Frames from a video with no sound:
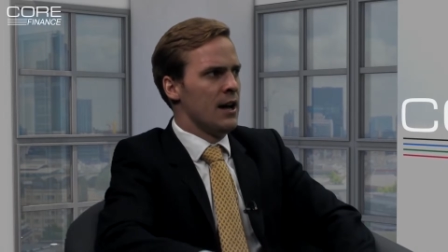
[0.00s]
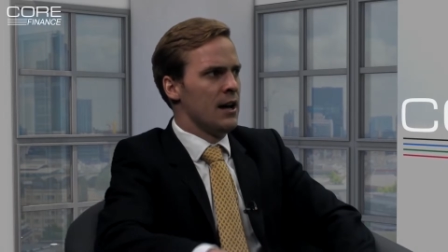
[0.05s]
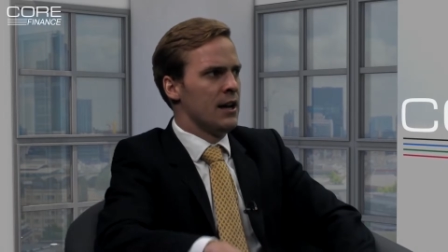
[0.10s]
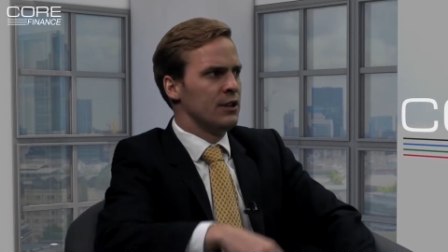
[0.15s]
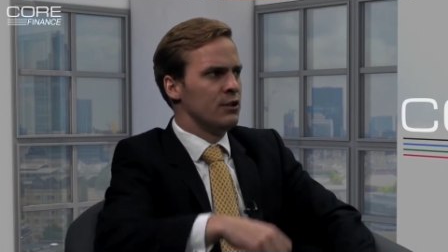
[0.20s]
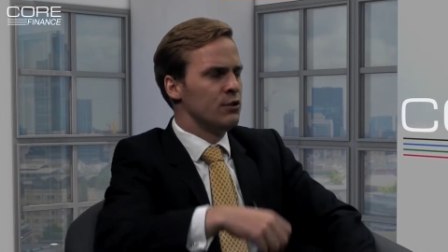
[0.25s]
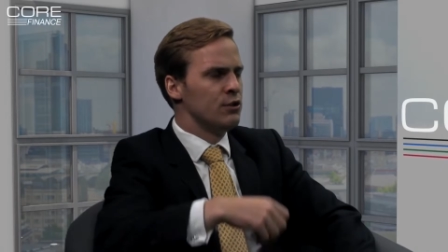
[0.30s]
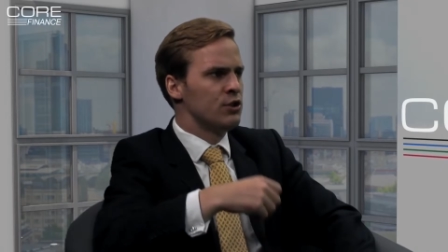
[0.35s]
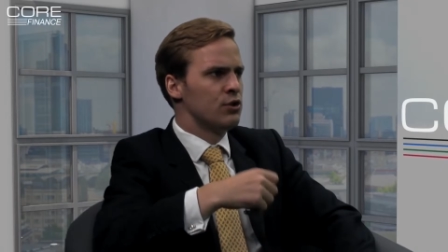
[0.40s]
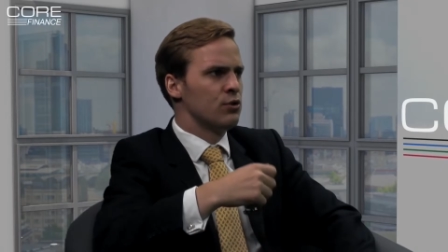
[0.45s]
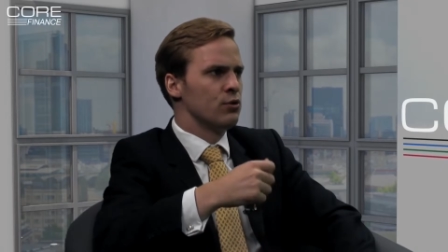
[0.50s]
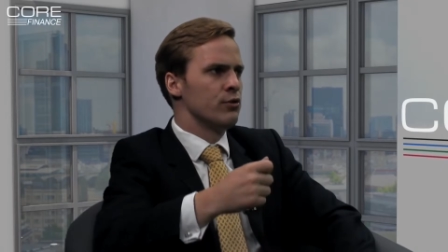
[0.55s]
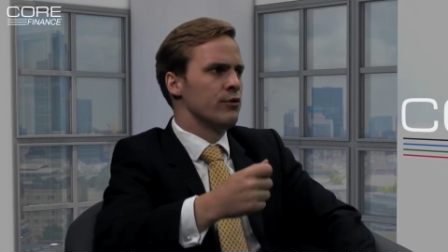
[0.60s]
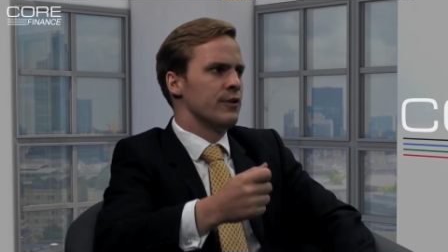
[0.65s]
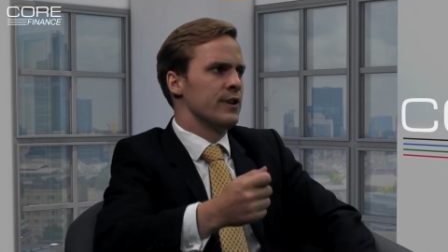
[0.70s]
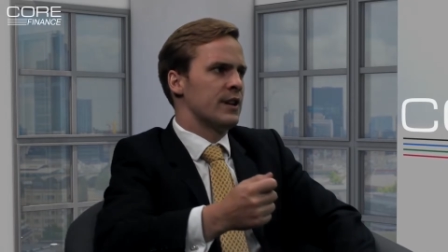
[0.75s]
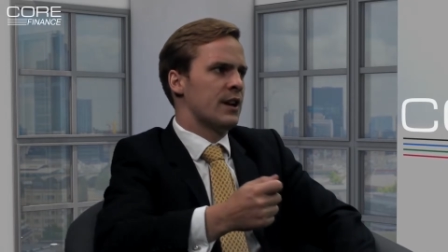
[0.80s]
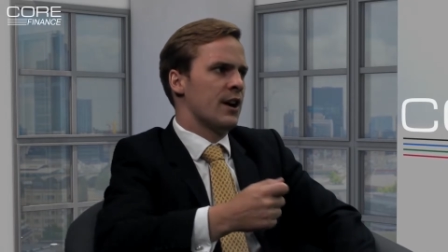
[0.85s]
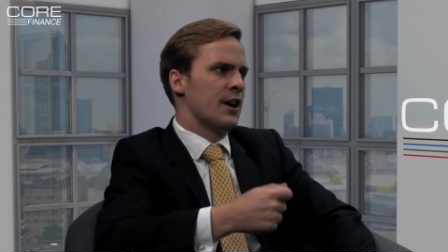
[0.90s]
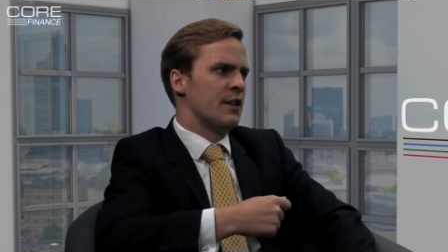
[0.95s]
you saw
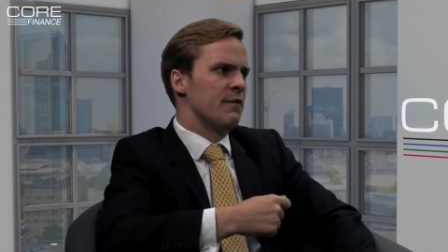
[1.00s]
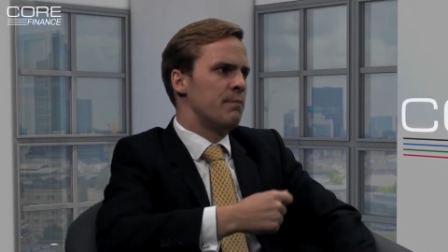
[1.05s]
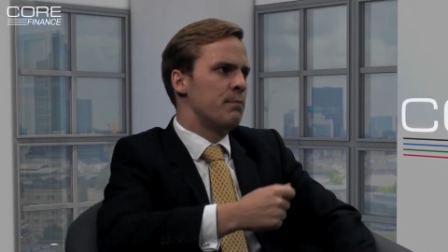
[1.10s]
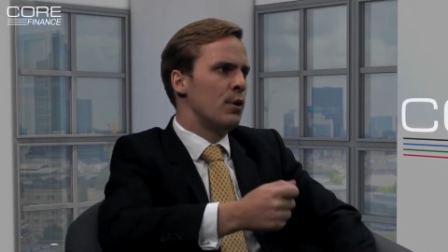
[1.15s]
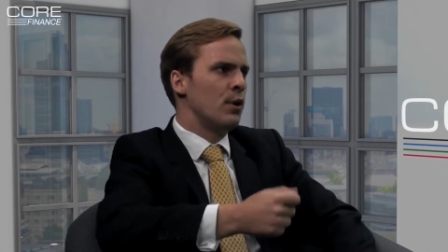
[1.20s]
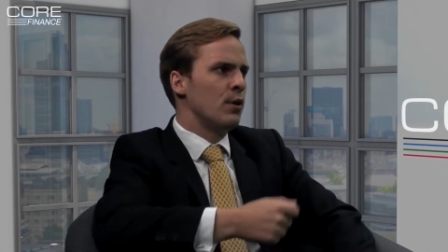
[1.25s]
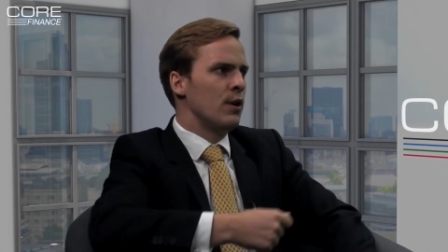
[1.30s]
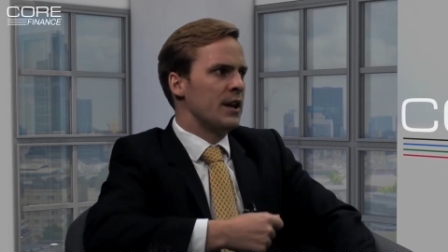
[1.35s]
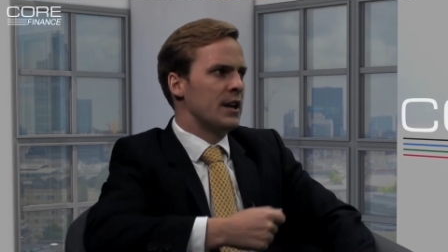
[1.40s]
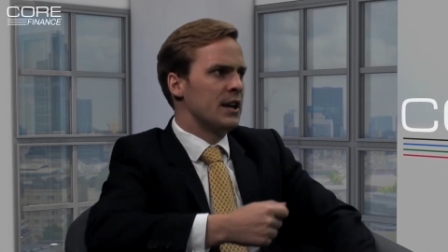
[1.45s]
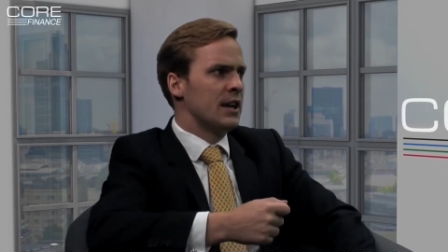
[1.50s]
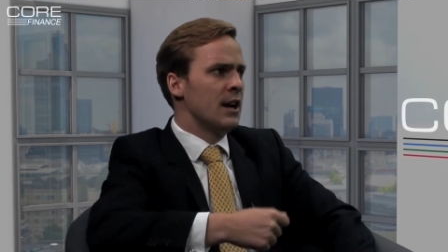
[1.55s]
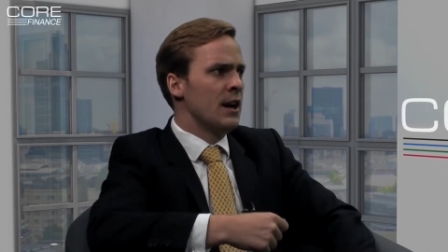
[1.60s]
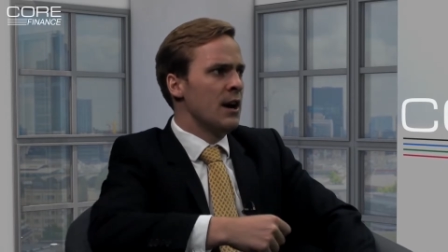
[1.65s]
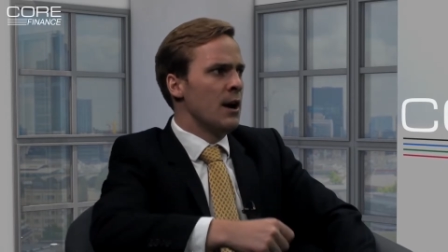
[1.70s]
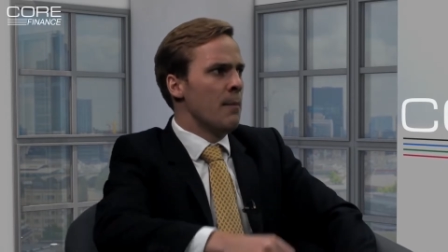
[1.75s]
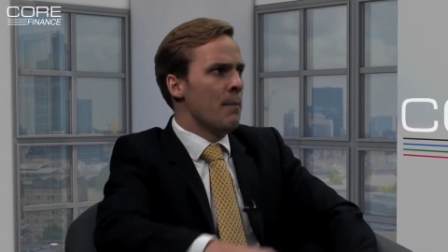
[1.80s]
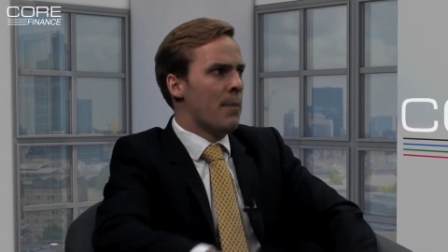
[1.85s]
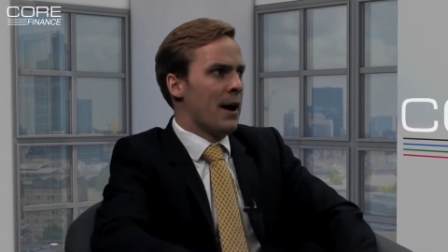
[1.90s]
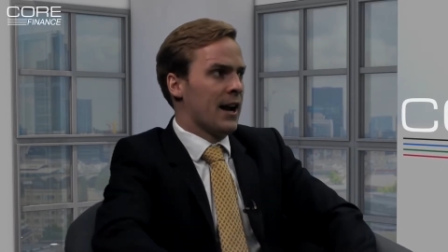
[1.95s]
it kind of pulling
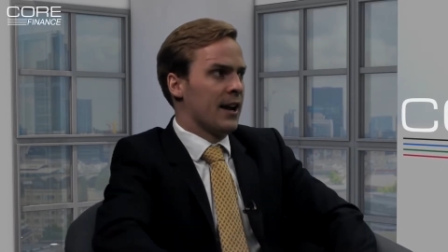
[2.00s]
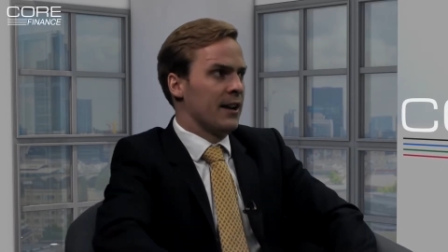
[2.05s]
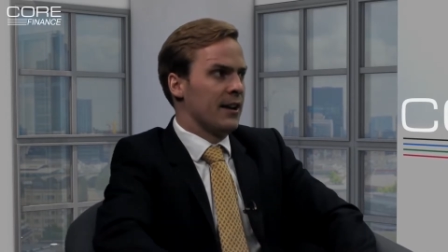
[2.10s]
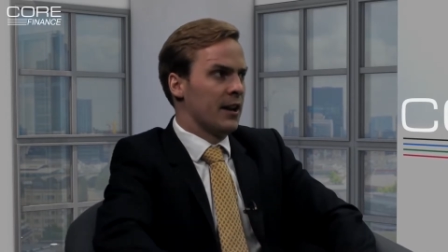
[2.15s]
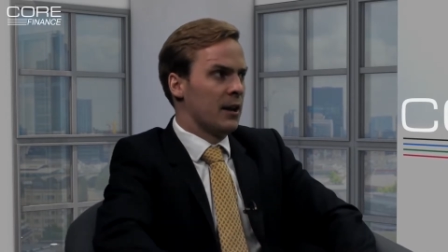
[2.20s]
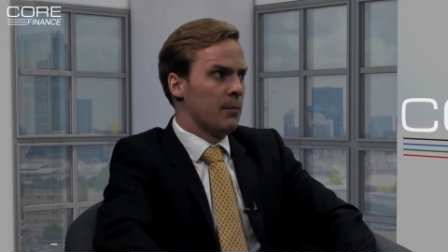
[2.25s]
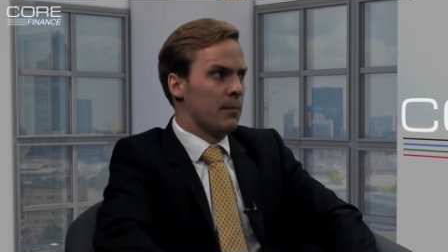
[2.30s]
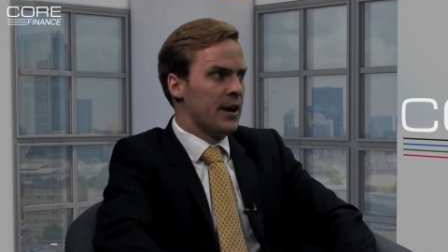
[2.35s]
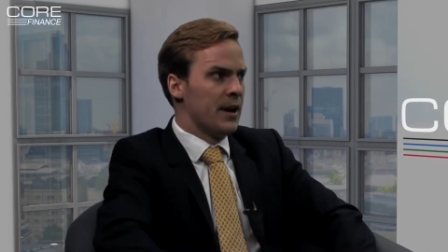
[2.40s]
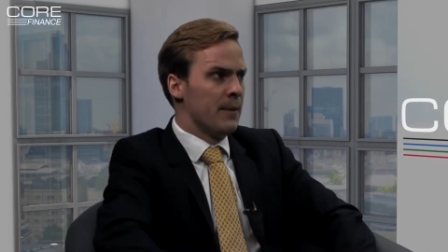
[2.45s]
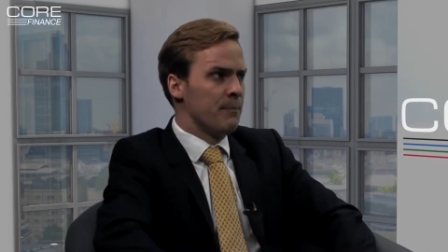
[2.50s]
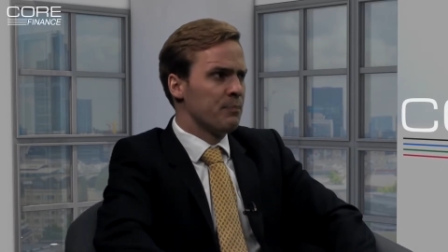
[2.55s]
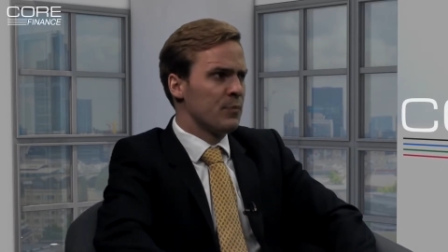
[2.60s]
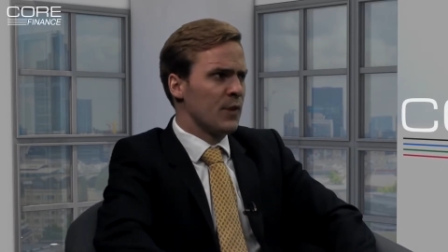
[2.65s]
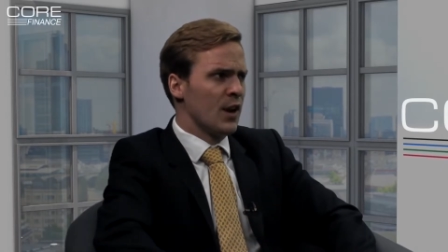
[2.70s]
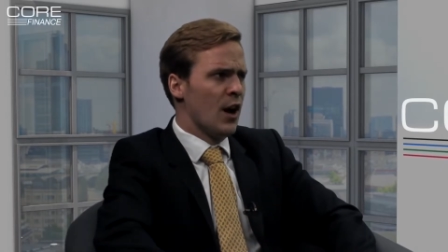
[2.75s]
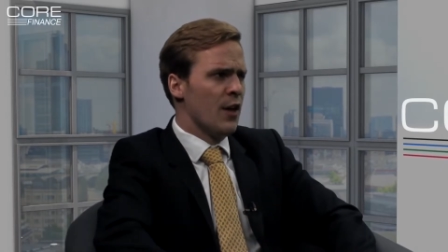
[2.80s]
back a little bit.